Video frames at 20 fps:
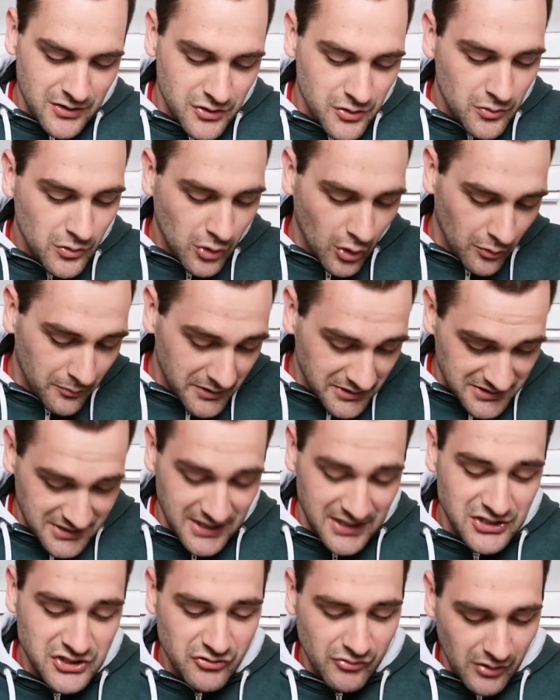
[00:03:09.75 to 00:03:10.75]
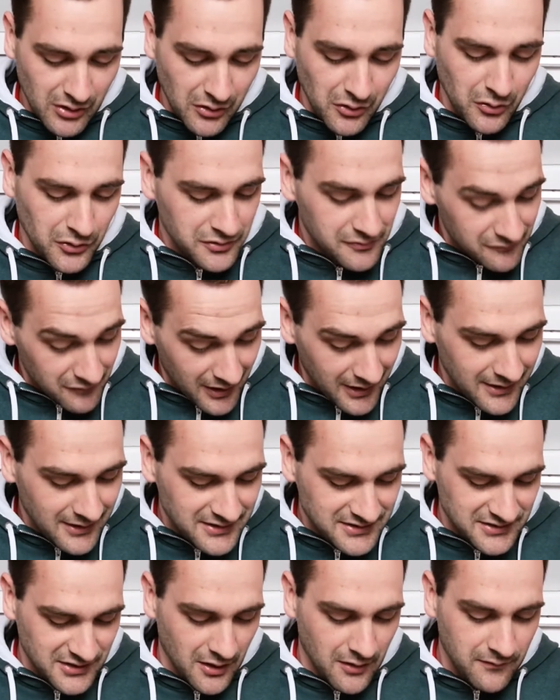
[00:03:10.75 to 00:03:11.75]
You call me teacher and Lord, and
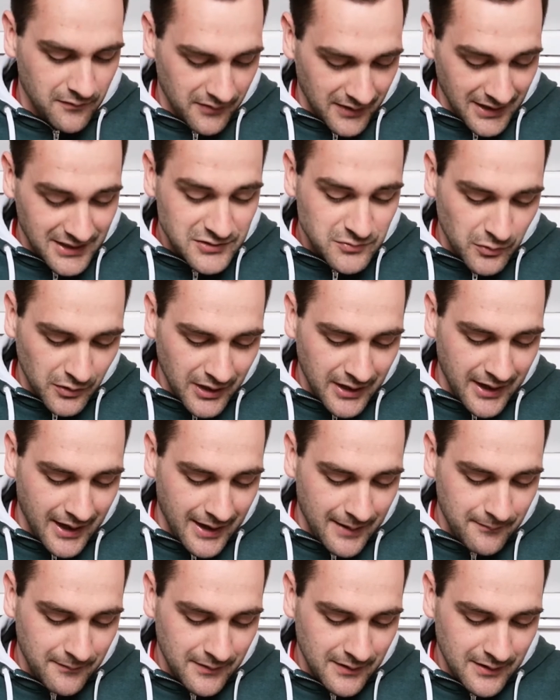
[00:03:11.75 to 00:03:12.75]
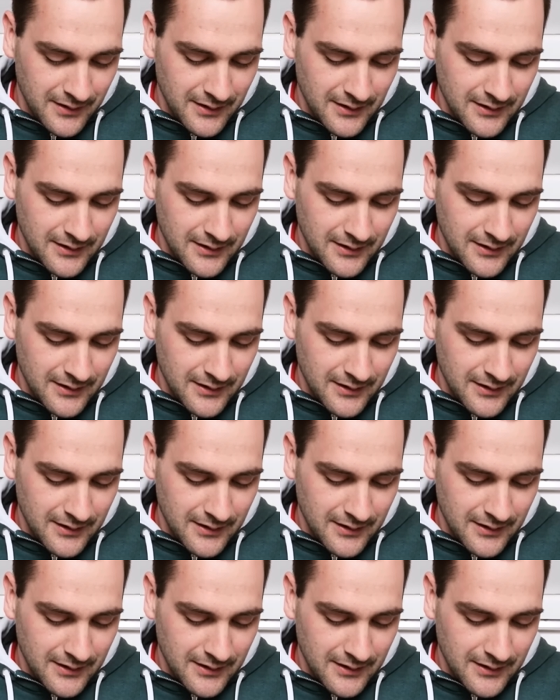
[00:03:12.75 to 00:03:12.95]
rightly so, for that is what I am.